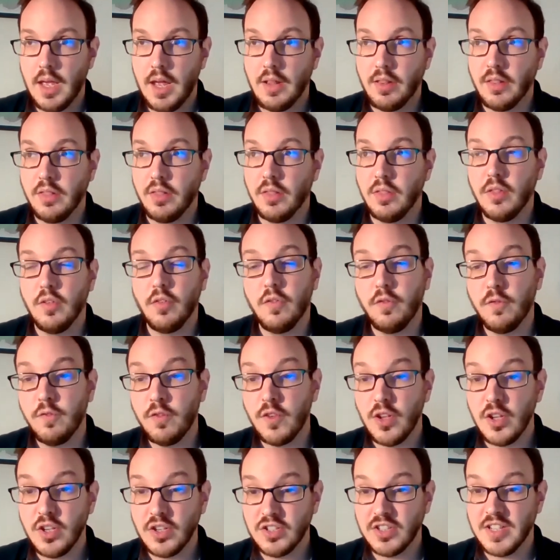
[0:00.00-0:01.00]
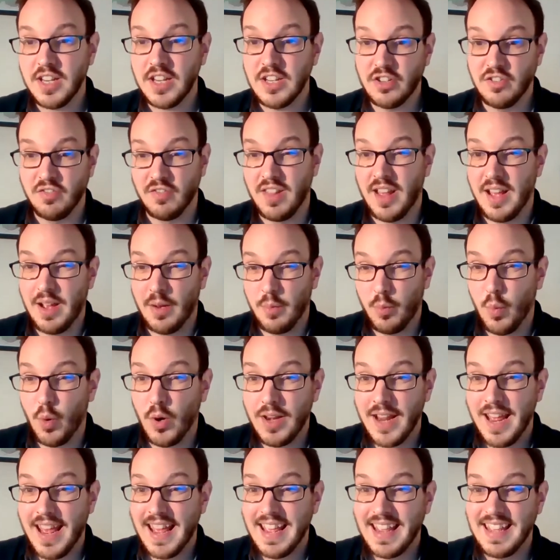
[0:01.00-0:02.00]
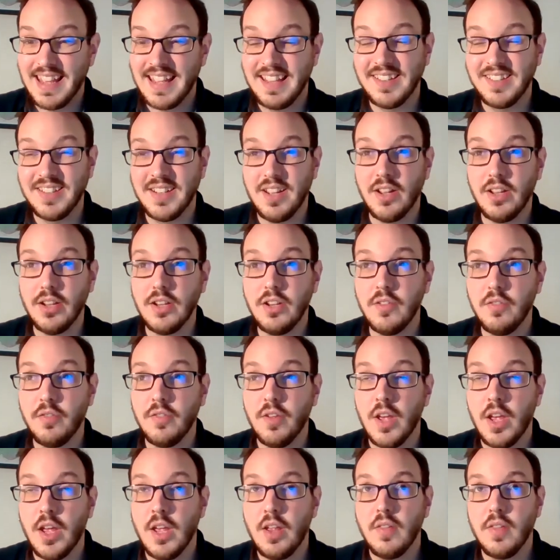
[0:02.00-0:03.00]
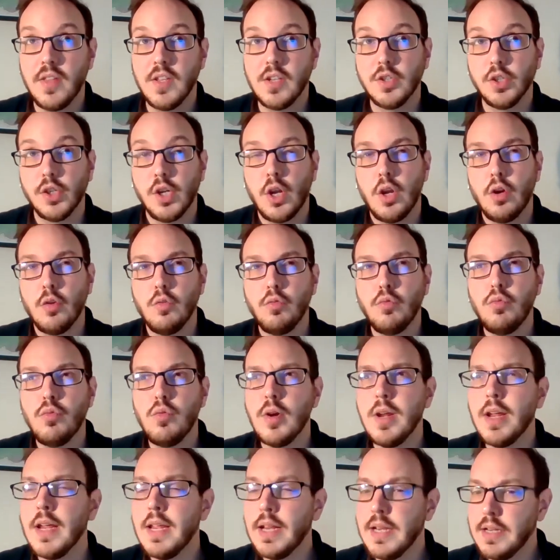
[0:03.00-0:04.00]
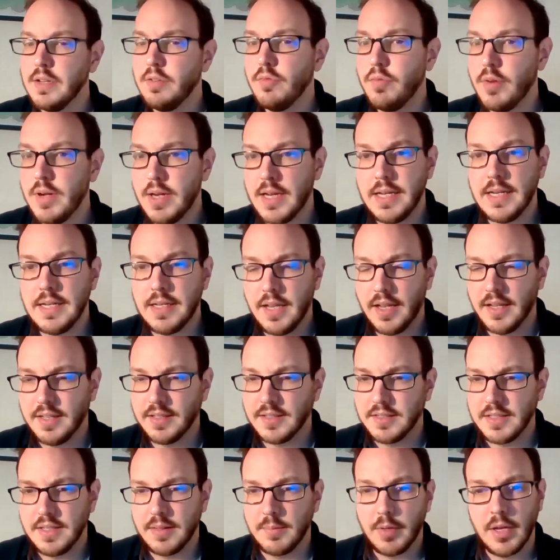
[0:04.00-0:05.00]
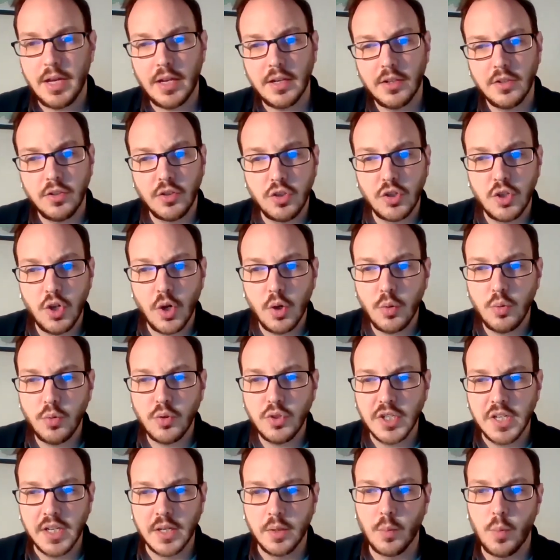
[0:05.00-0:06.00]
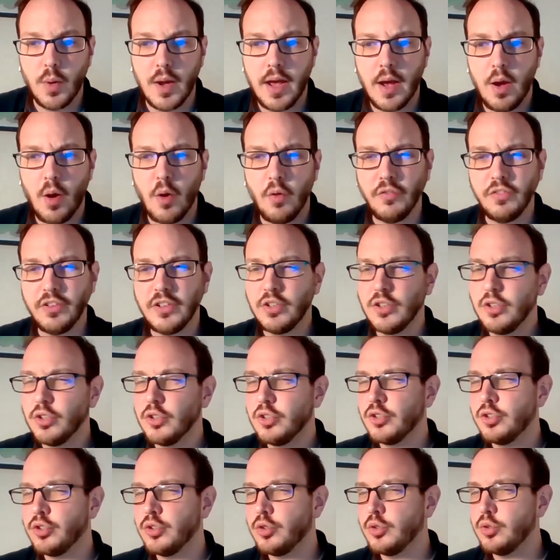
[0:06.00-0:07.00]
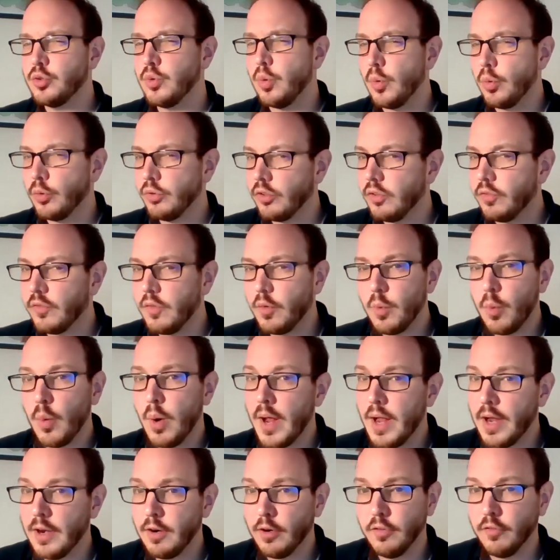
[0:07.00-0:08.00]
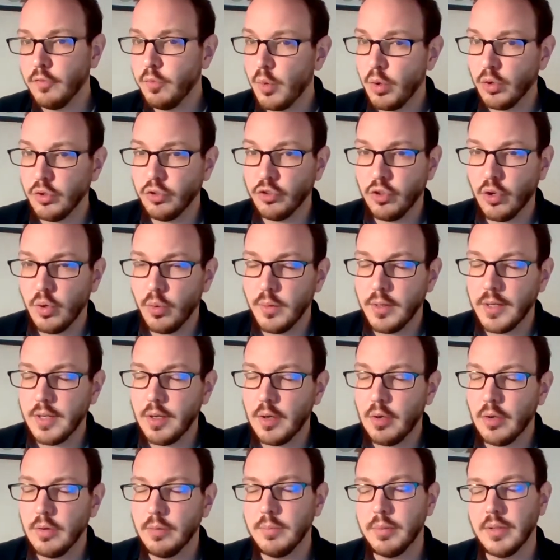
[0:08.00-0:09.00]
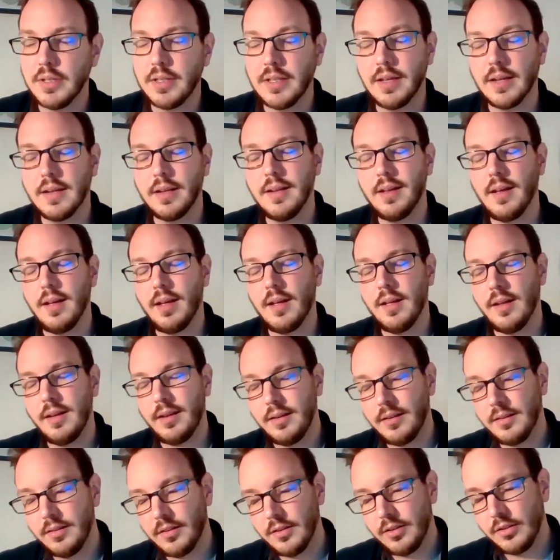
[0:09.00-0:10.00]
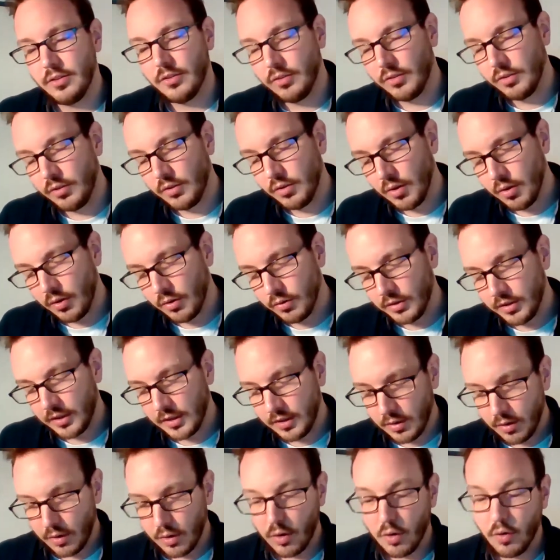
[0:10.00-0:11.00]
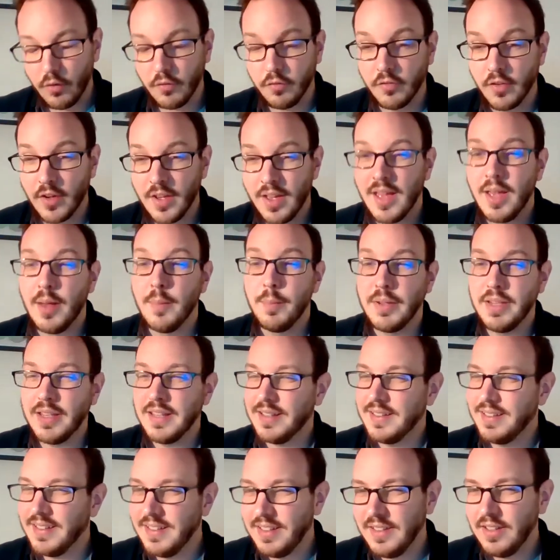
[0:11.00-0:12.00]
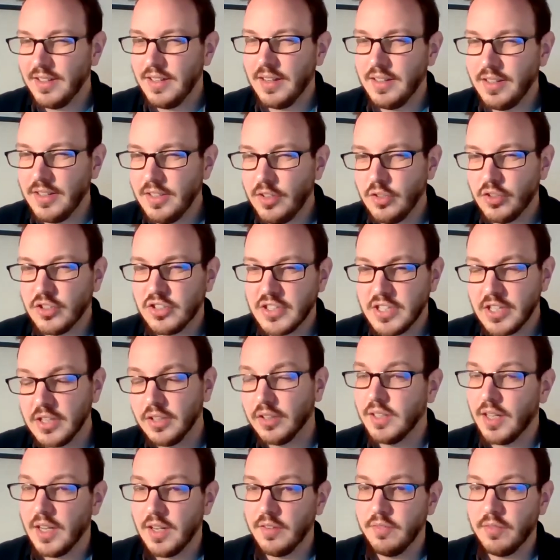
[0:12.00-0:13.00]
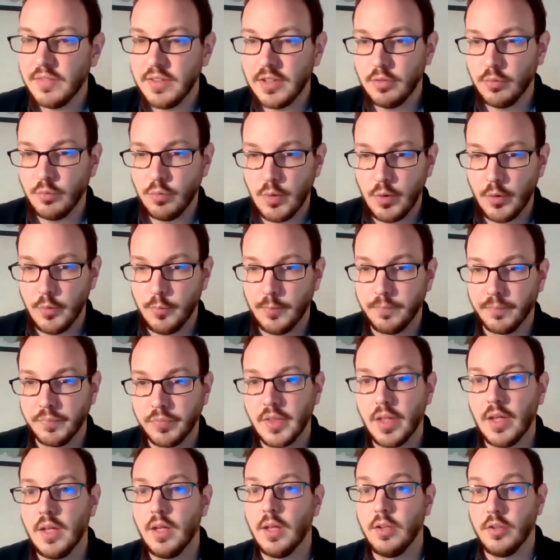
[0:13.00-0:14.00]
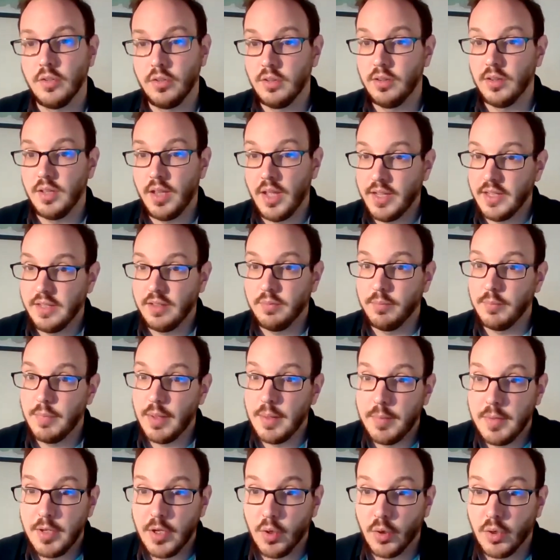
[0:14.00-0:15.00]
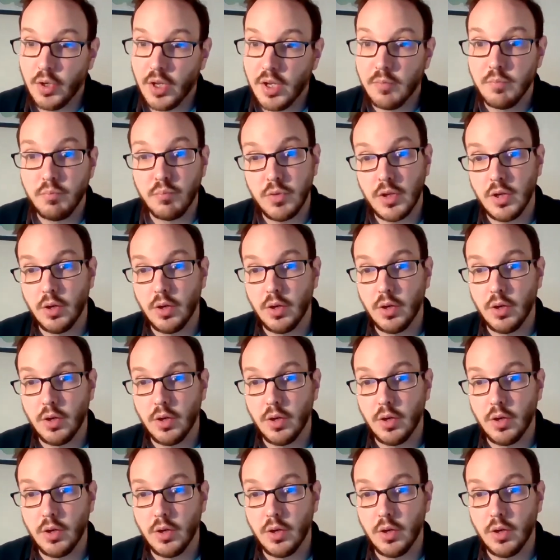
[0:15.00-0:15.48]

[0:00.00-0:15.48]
And the first stage of that, 1A, is kind of this really, really light sleep, kind of dozing, where often you're sort of aware of what's going on, but you're kind of nodding off, but you're still kind of in the room, like maybe on a,